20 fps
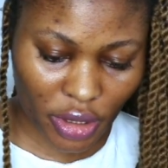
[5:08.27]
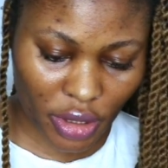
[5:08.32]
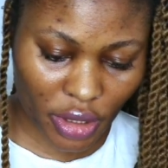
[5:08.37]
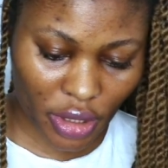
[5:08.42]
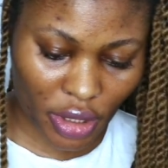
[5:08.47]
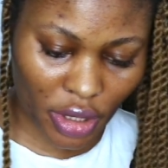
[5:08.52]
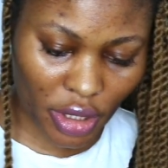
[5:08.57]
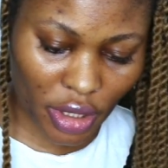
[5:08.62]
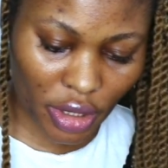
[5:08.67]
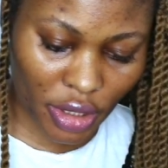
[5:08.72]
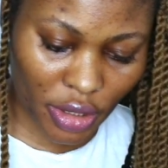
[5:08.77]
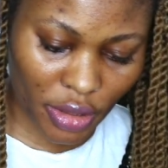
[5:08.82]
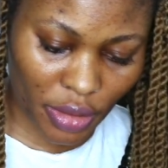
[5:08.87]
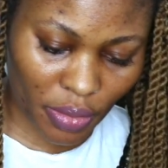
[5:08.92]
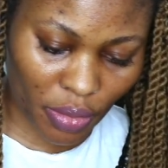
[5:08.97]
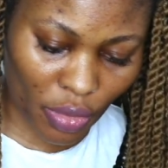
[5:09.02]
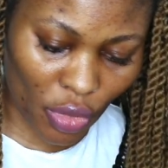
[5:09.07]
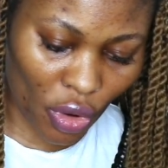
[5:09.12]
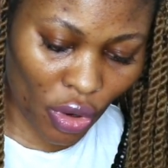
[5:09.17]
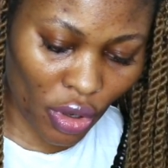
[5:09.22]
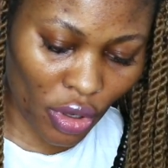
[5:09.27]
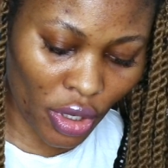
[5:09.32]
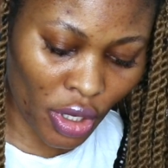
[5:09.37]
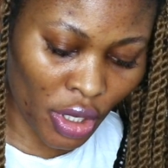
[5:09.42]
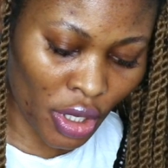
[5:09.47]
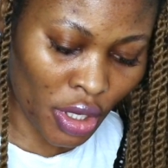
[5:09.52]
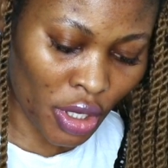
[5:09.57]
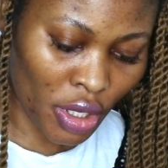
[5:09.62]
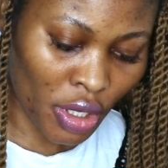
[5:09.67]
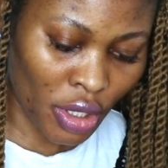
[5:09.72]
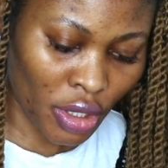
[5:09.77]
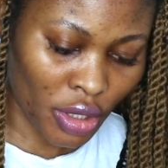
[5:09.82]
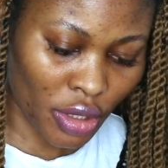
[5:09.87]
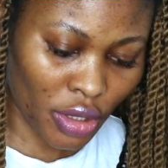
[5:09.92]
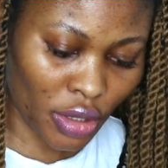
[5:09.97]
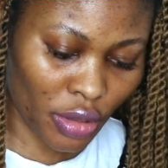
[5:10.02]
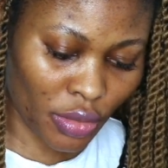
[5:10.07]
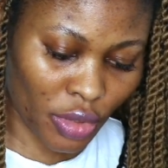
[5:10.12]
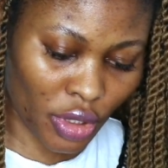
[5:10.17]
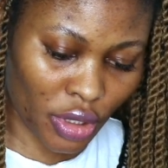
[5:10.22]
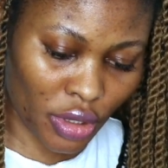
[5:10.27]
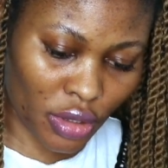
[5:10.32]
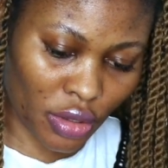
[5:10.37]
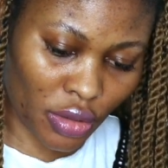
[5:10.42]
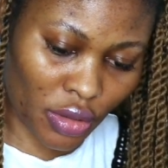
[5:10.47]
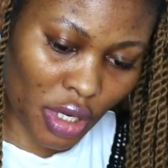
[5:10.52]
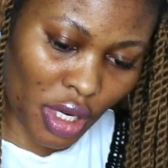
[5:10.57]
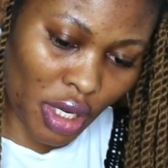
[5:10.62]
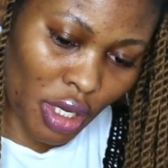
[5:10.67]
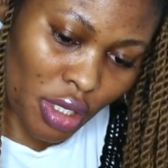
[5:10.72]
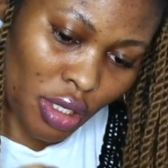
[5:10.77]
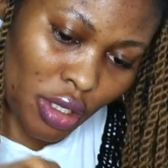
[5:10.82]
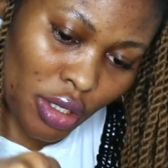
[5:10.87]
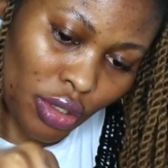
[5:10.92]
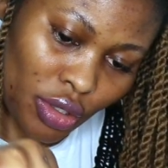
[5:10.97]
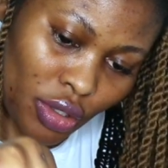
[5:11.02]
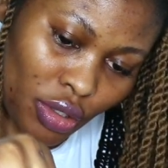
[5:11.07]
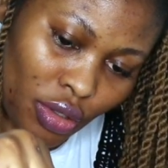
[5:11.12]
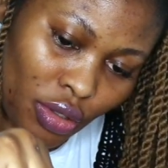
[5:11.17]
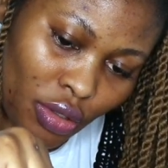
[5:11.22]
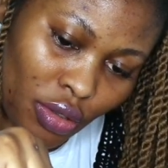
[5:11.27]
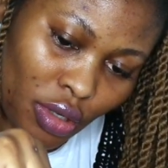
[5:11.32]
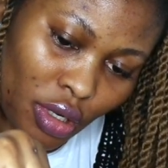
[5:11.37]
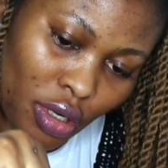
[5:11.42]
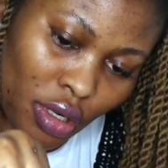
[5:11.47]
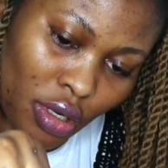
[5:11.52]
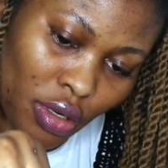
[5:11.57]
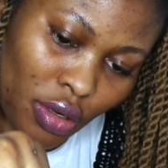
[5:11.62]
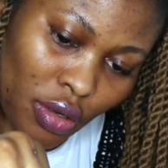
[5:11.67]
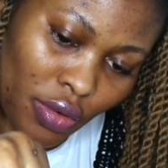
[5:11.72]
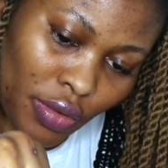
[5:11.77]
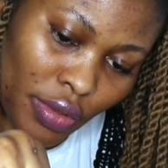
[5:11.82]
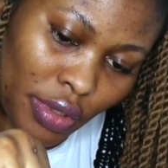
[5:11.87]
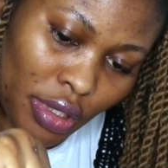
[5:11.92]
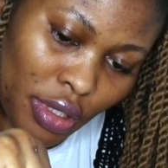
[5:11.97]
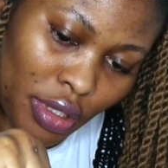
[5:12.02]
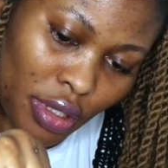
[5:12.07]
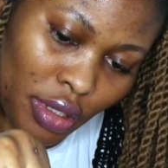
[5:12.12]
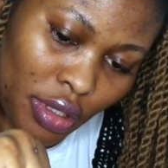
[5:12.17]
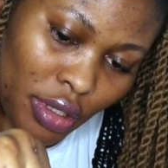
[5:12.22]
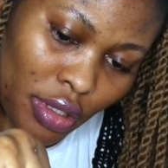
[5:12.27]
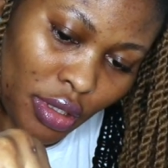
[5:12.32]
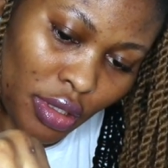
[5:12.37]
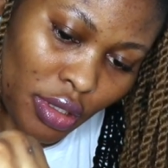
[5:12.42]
It needs more, So I'm just gonna add extra of this